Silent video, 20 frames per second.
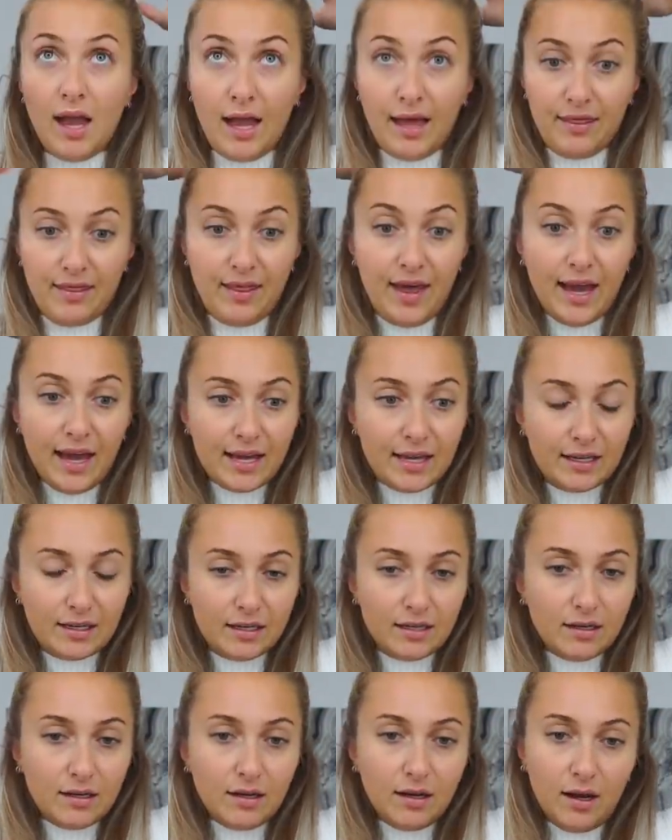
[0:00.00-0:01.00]
And then
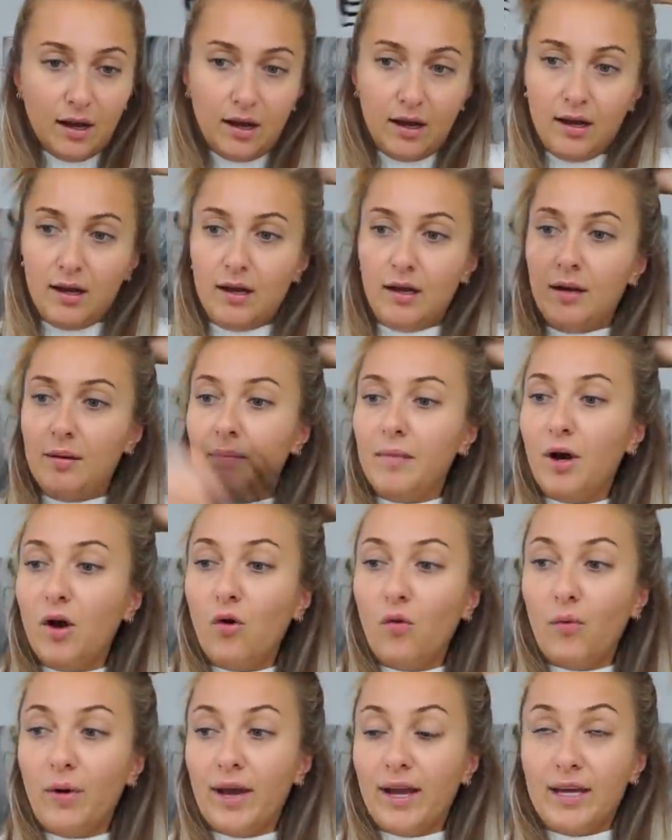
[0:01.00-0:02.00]
um,
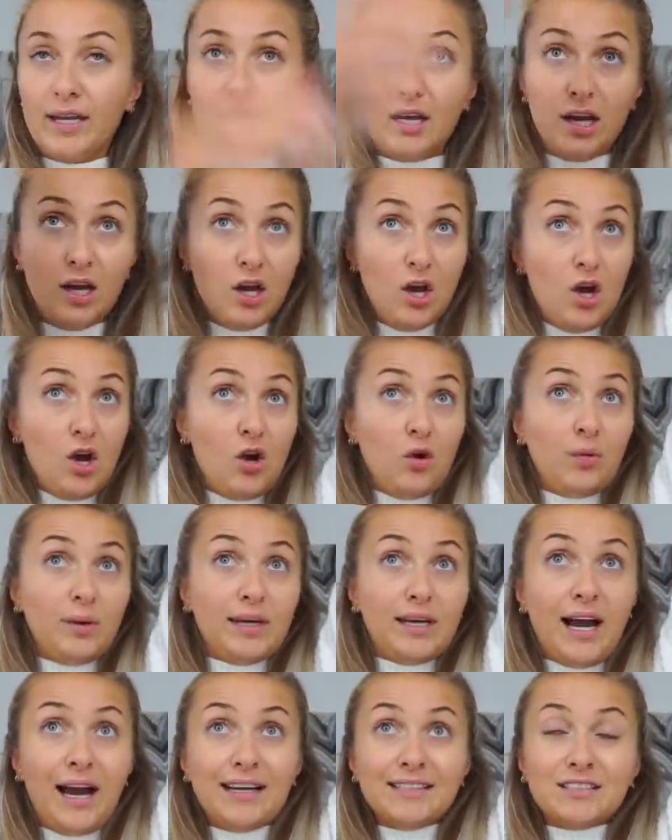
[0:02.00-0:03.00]
when
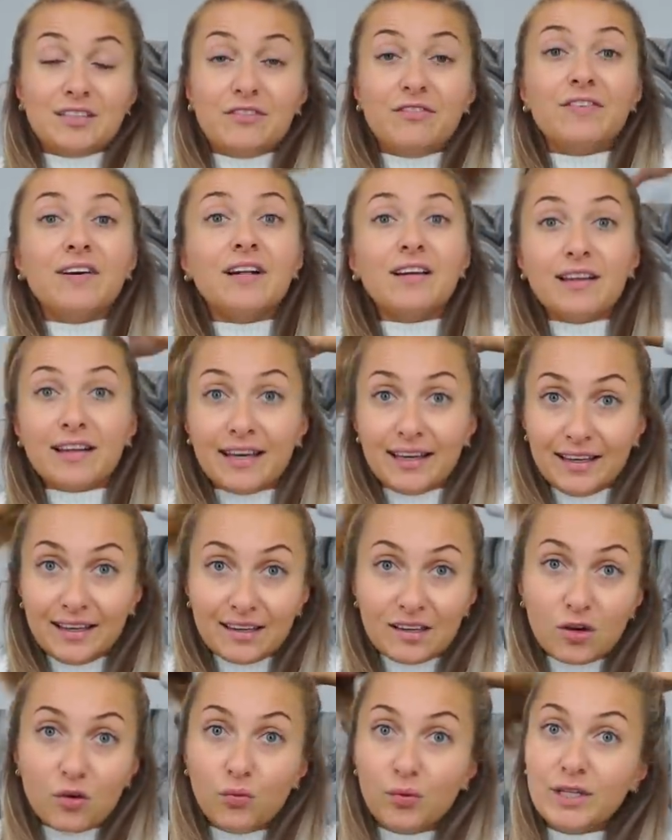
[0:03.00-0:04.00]
we got to Philly,
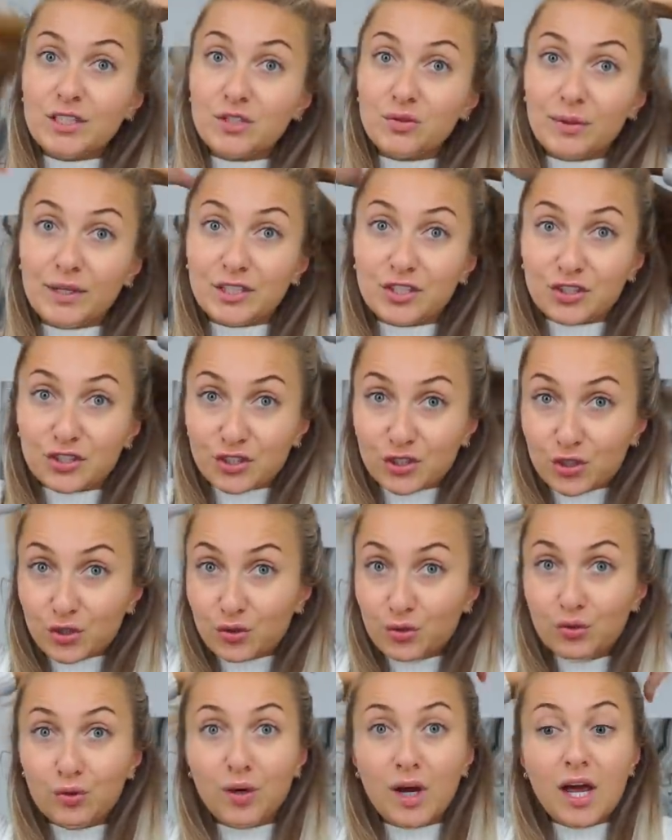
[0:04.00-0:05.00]
we switched
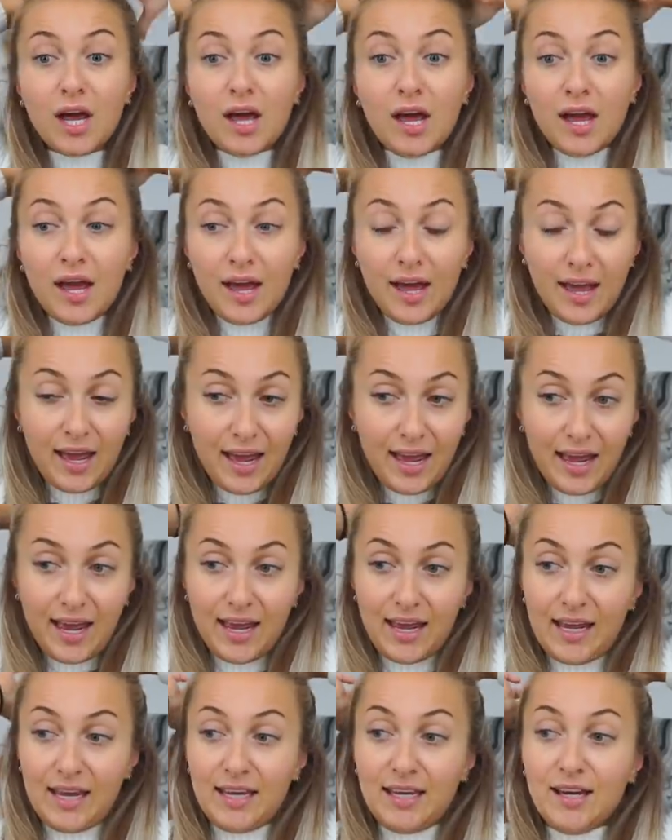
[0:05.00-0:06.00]
to
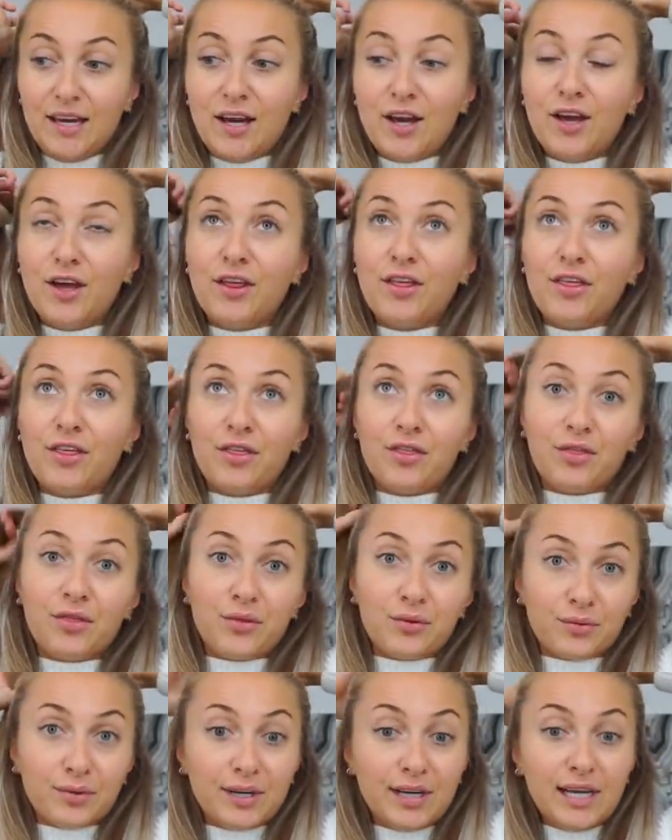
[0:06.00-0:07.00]
a
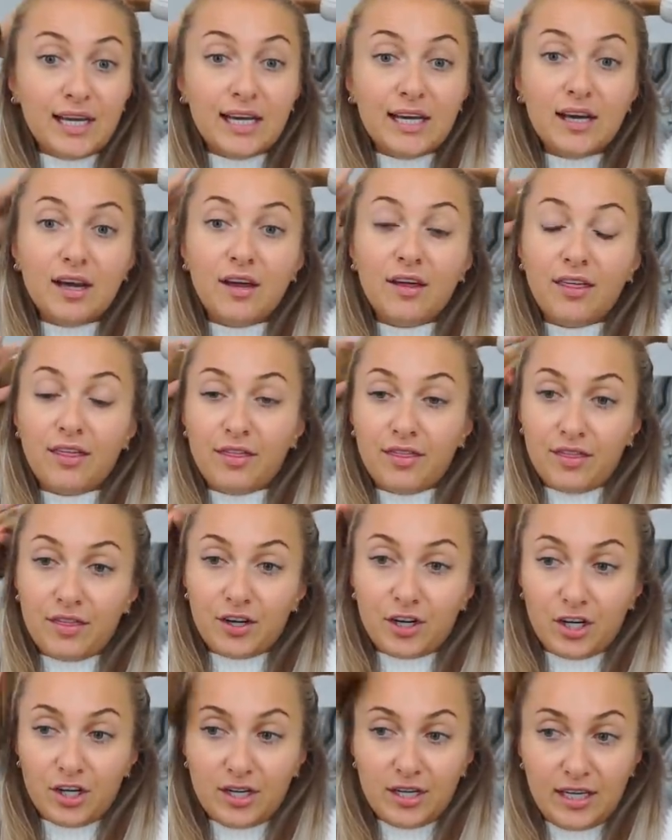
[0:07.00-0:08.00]

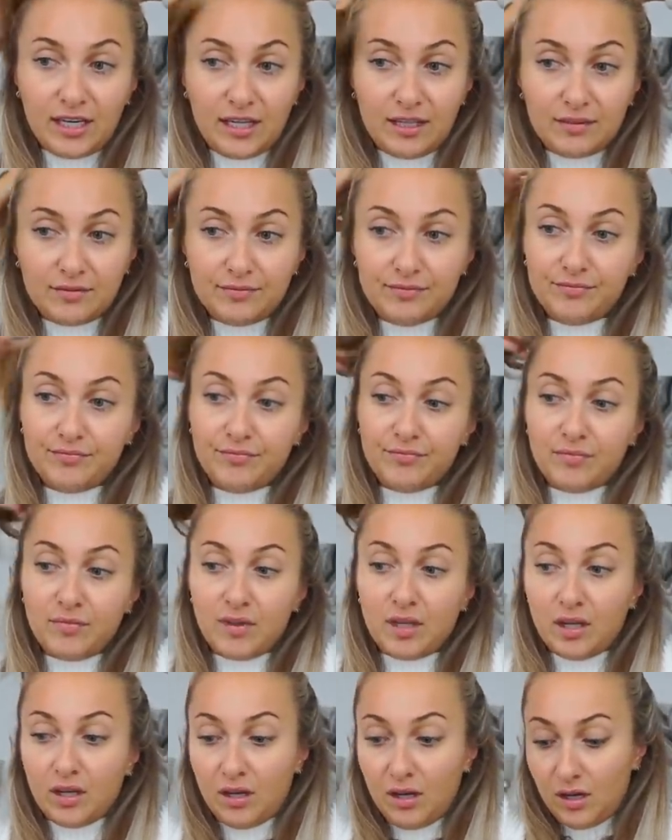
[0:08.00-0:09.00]
330.
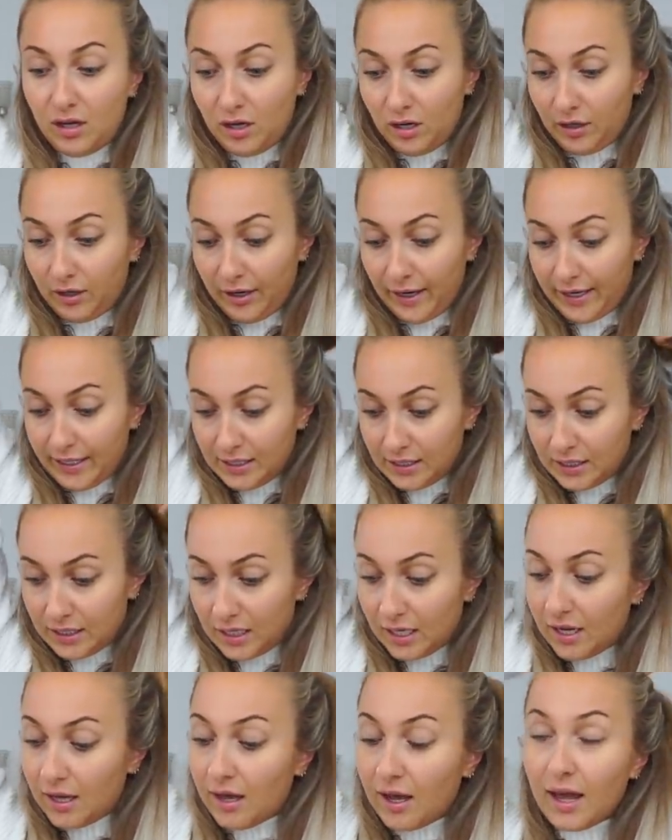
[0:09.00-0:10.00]
All
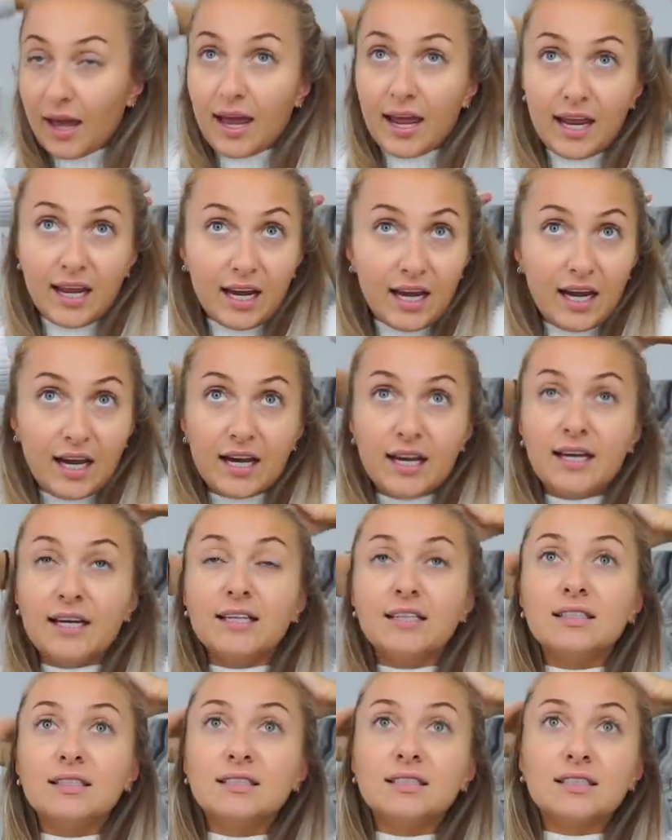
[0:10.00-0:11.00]
right.
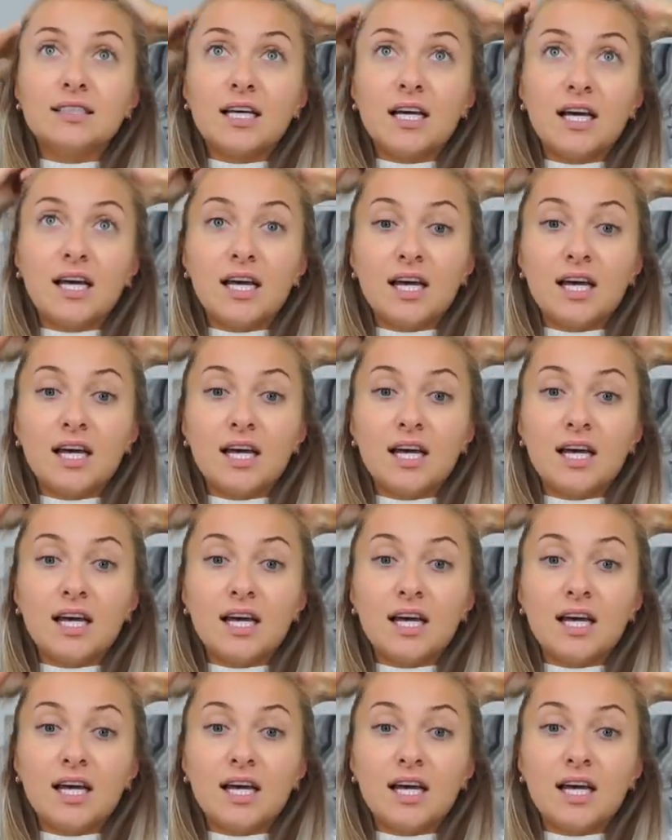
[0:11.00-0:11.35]
And